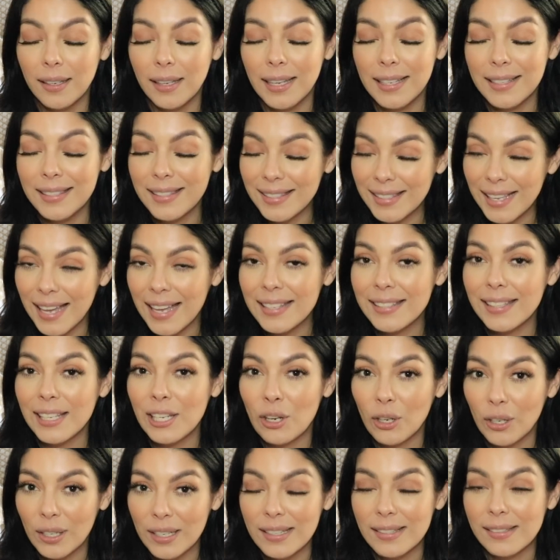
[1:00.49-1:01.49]
It says that
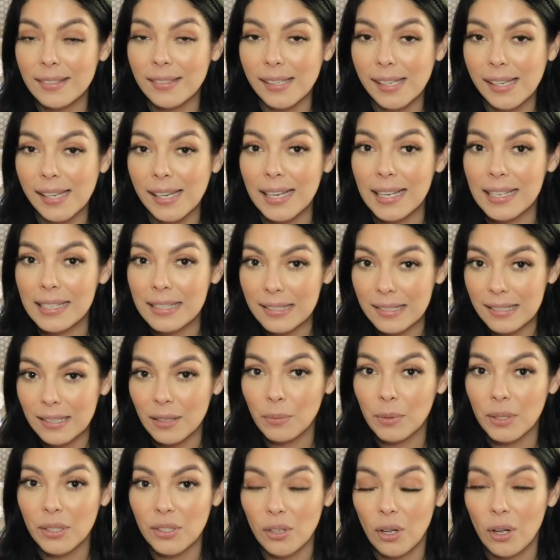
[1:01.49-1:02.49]
you're gonna see
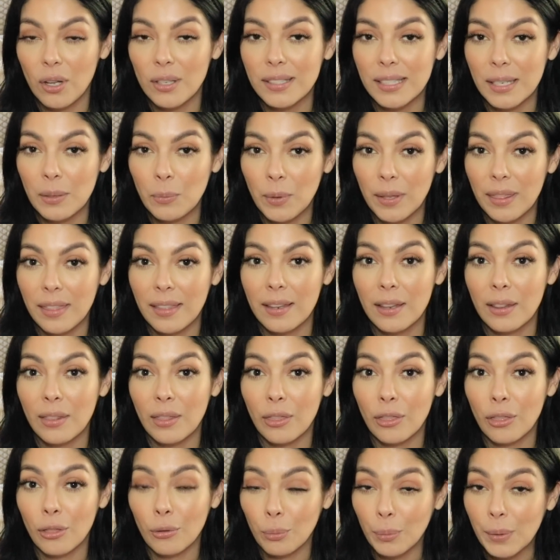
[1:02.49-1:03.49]
instant results in within
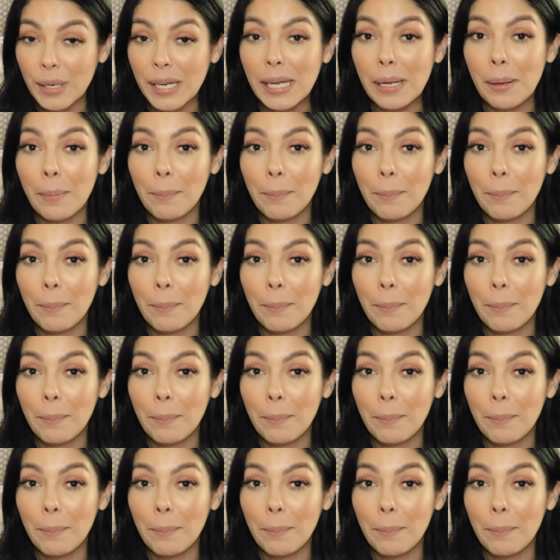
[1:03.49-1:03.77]
three